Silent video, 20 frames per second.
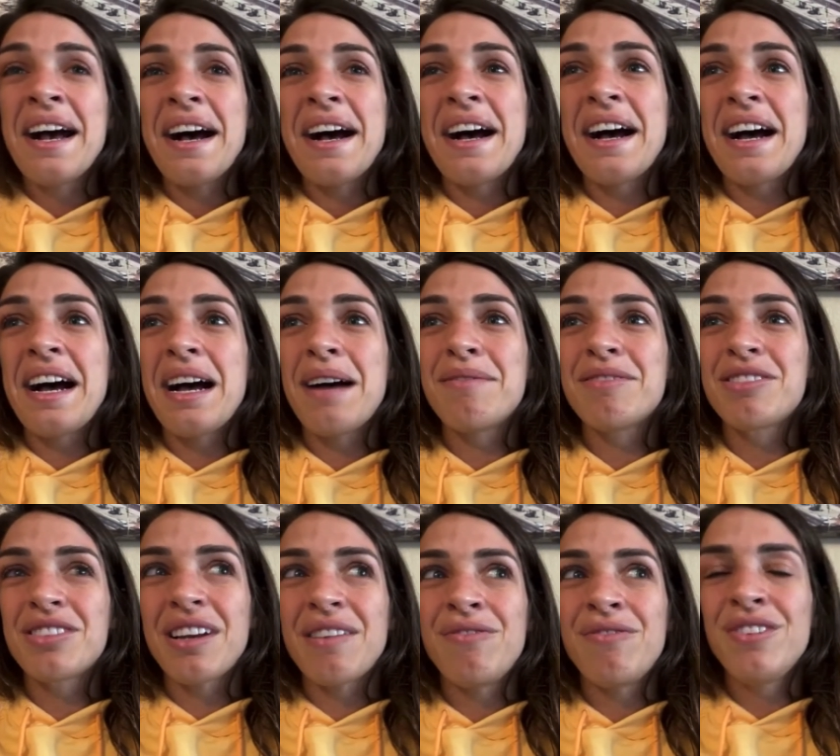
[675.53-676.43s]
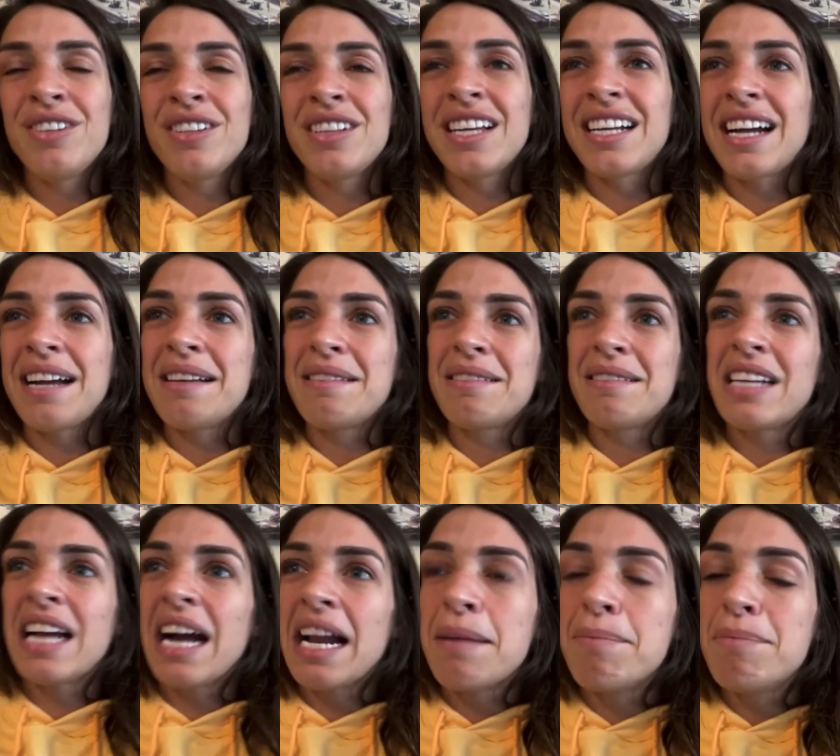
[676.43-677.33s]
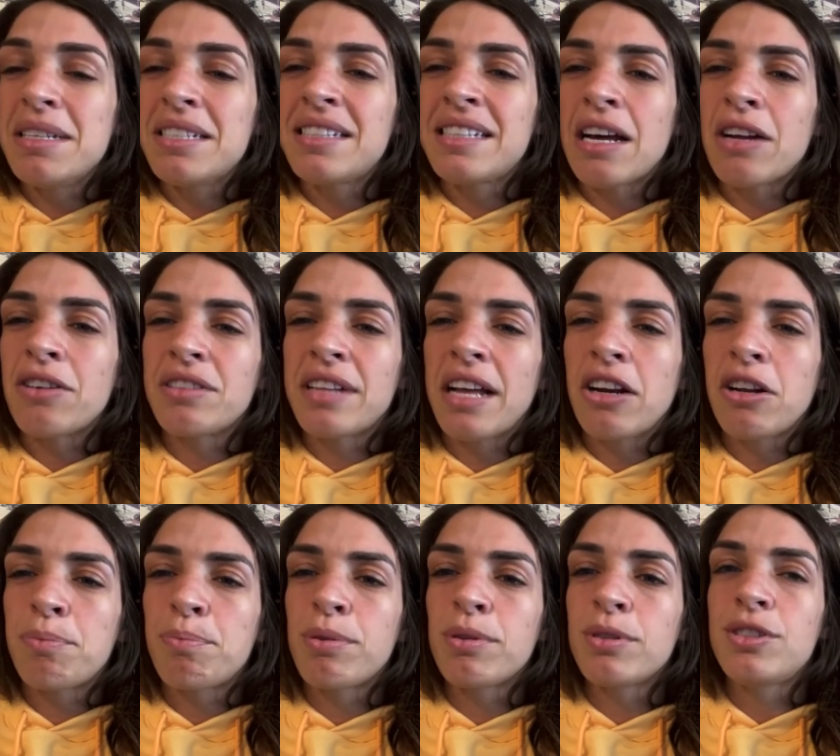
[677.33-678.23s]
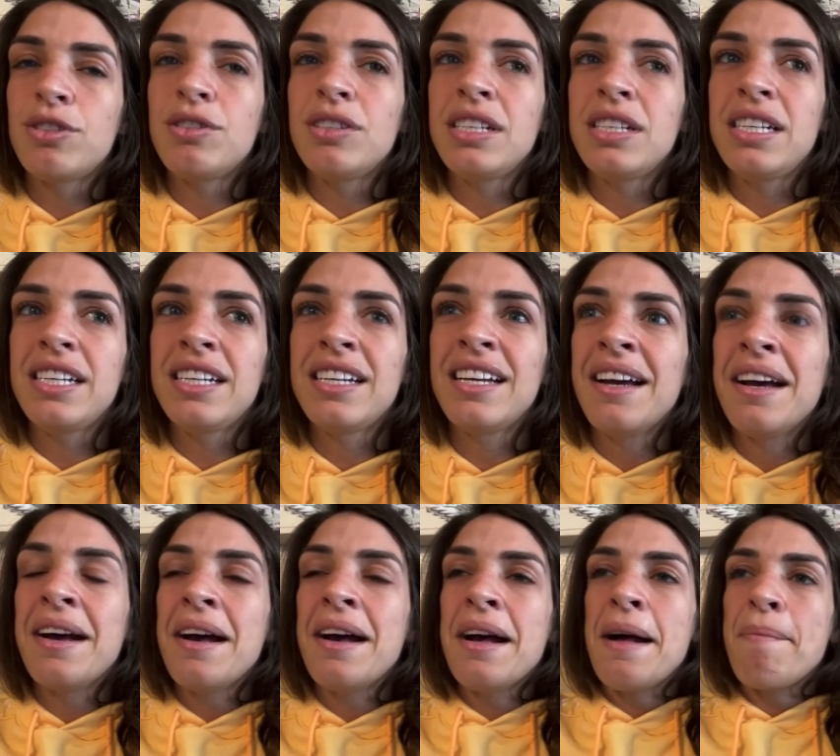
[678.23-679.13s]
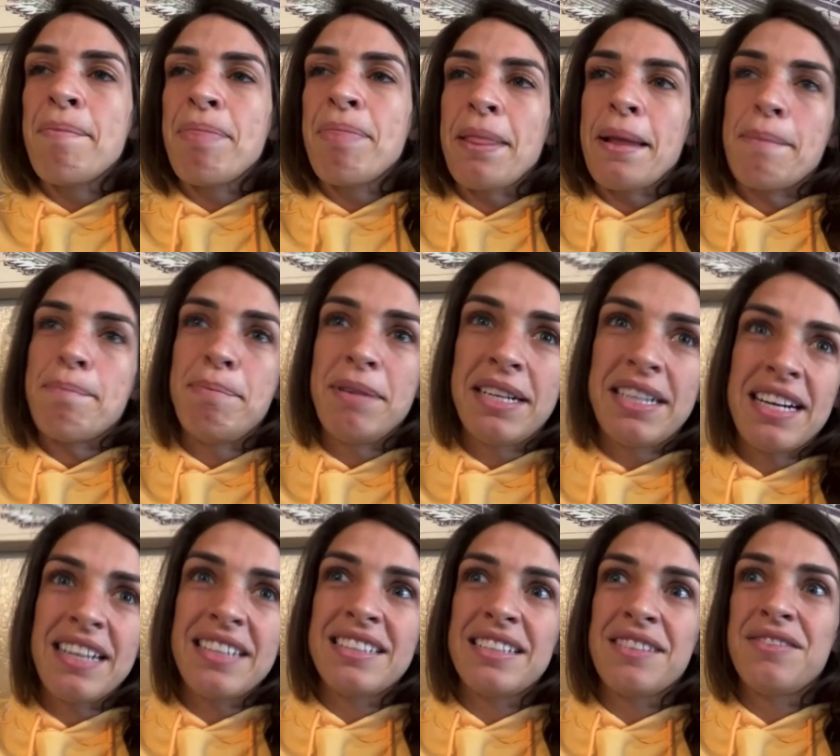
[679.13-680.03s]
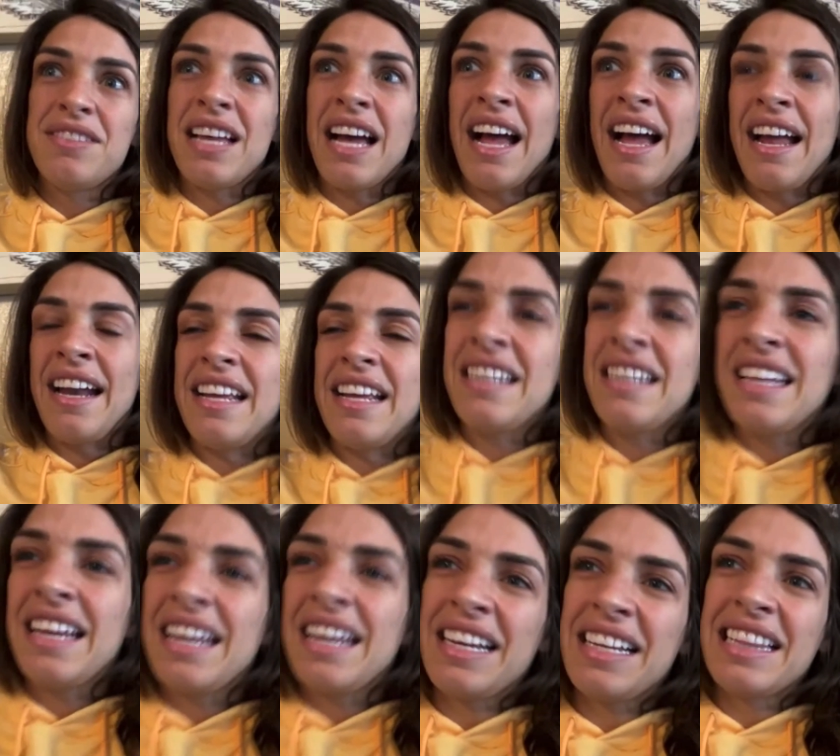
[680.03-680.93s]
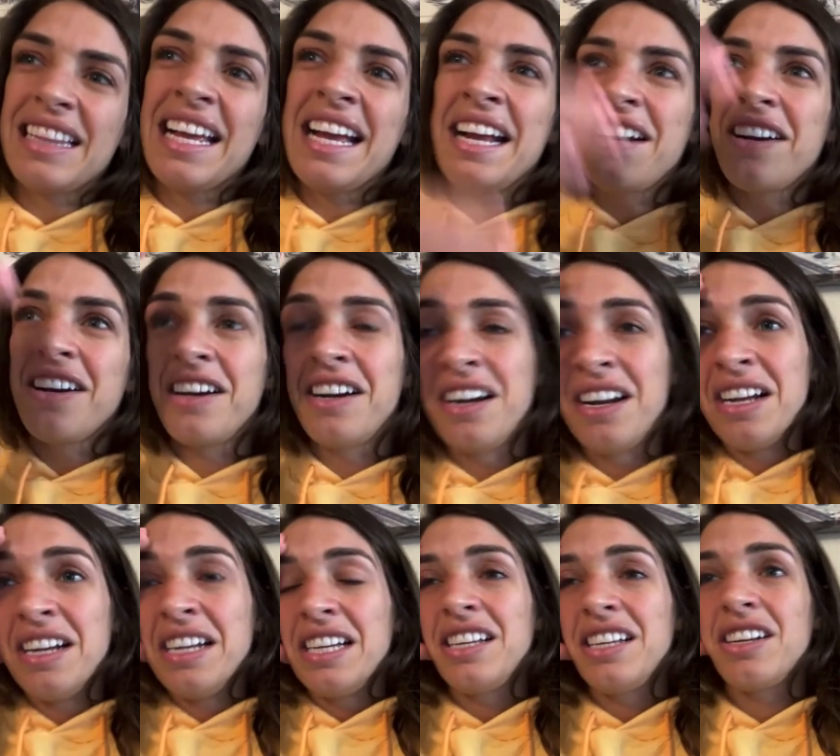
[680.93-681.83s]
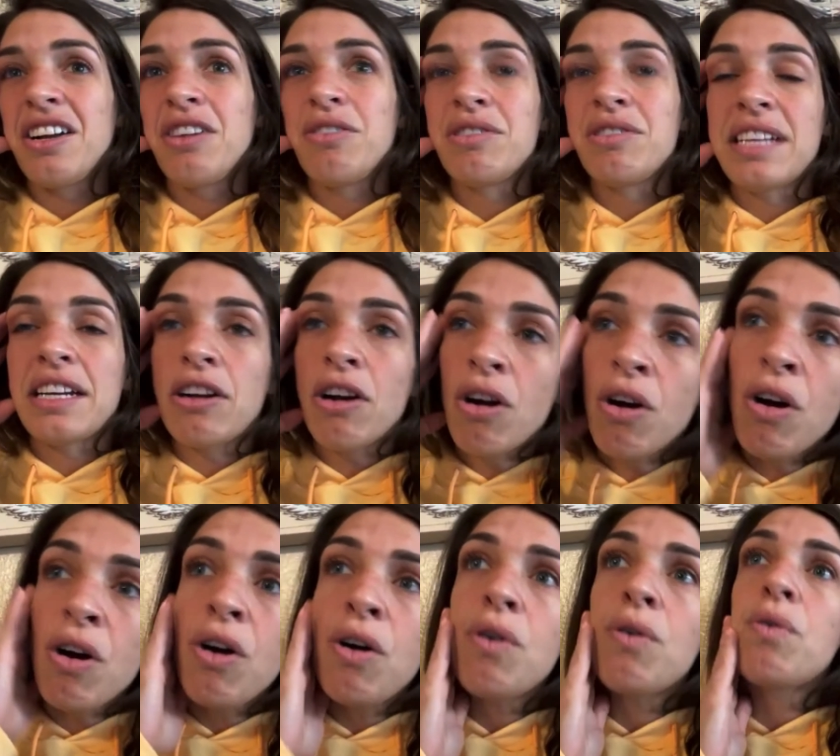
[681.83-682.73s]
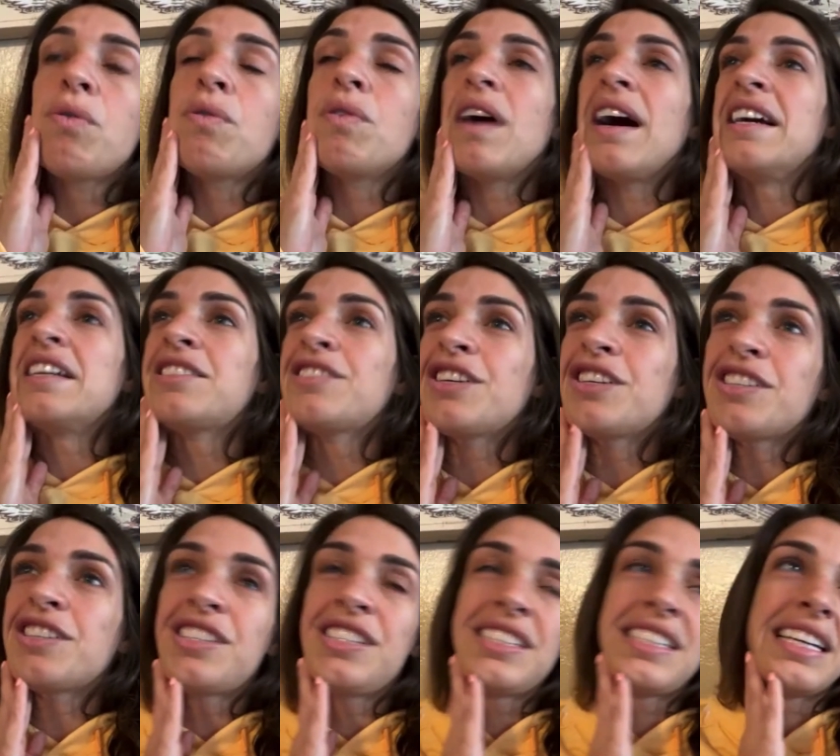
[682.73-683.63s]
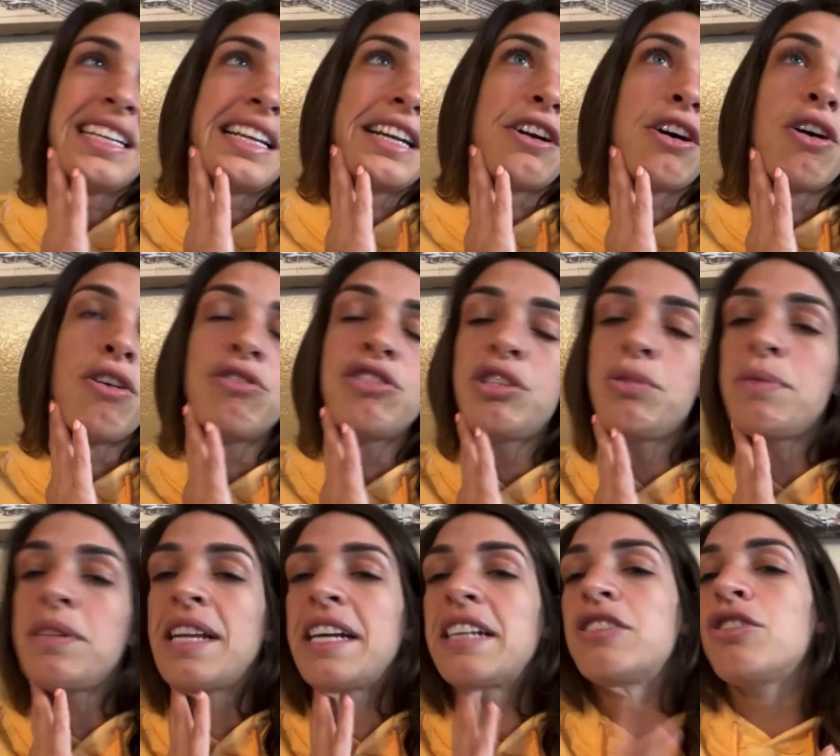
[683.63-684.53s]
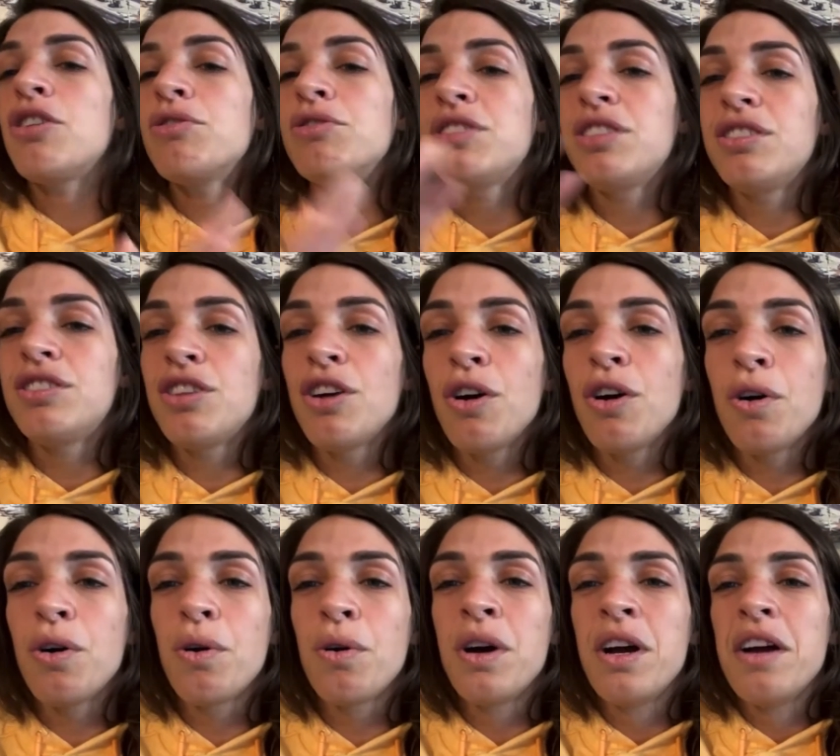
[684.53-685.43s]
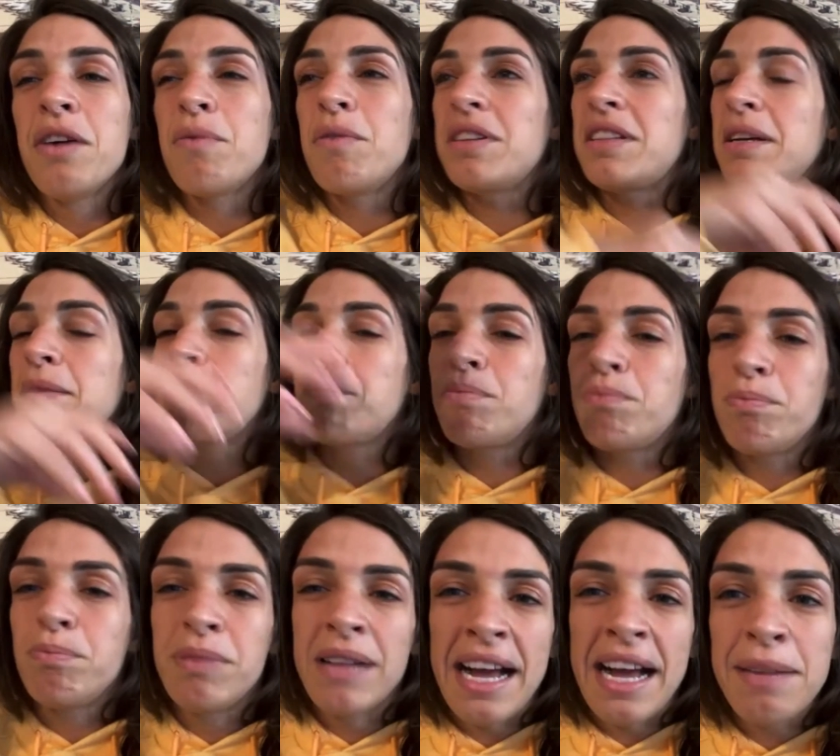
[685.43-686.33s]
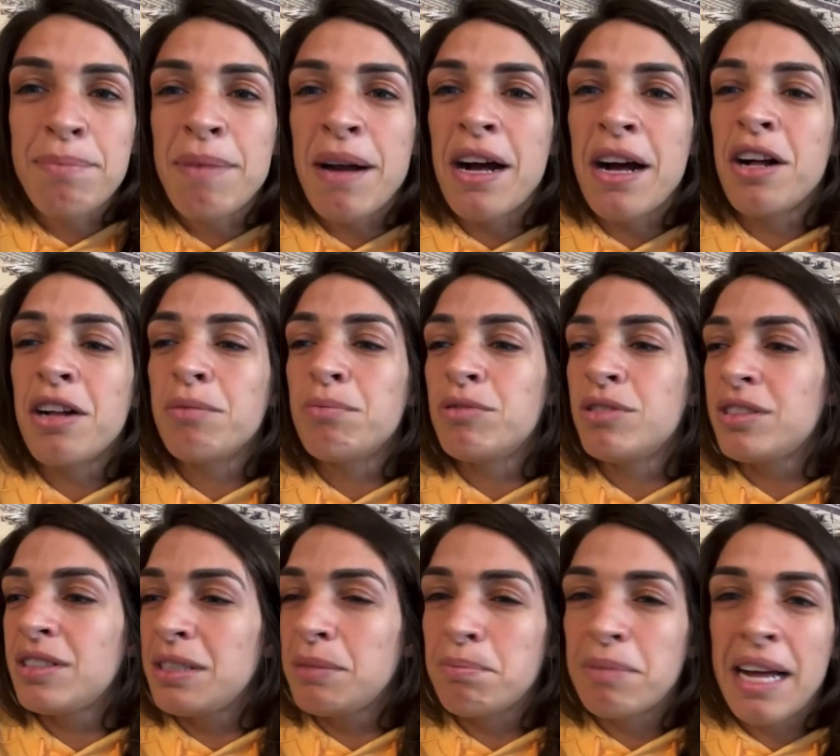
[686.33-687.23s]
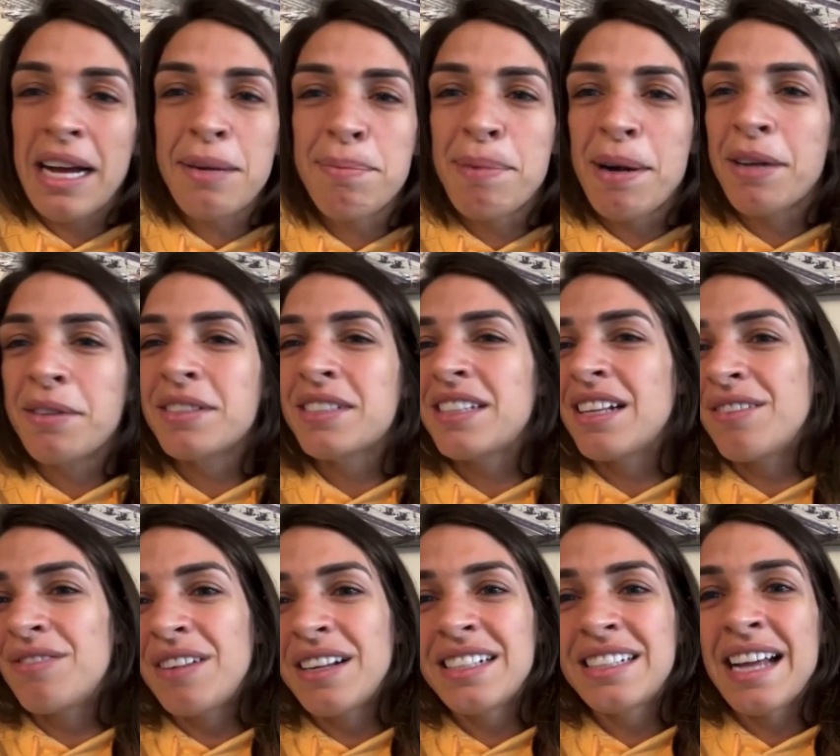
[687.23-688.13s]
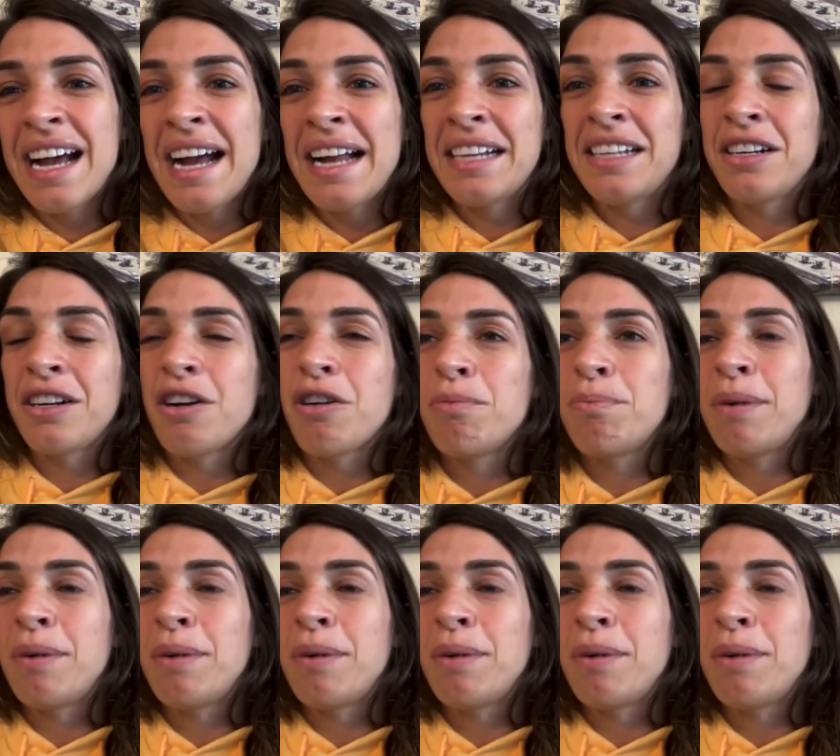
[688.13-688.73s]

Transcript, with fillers: Um, so I feel like I kind of missed out on that opportunity because of that. And then later, you know, it's like, oh, I saw she said like, oh, she went like toe to toe with a black belt, Brazilian black belt, and stuff like that, you know.